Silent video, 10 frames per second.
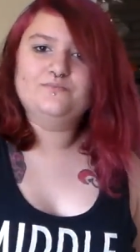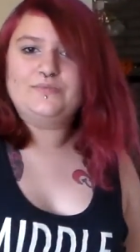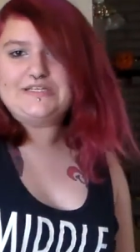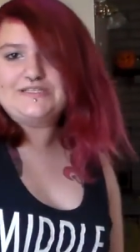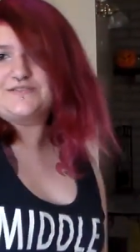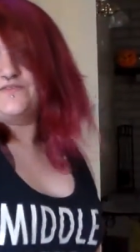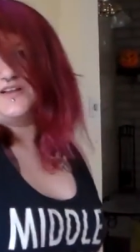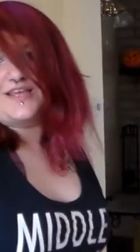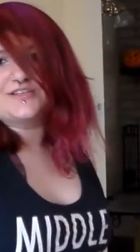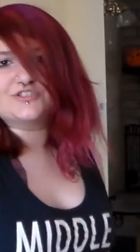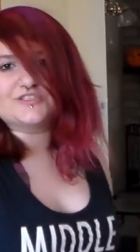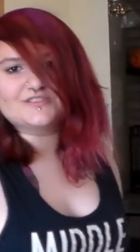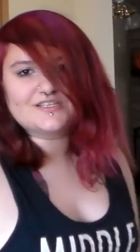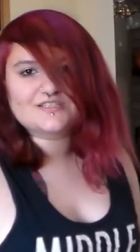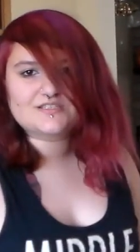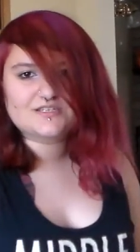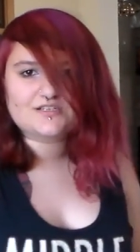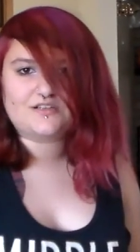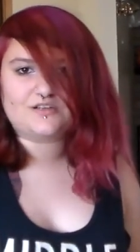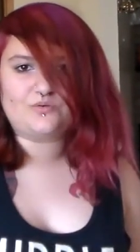because fuck that shit. That's
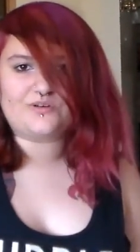a lot of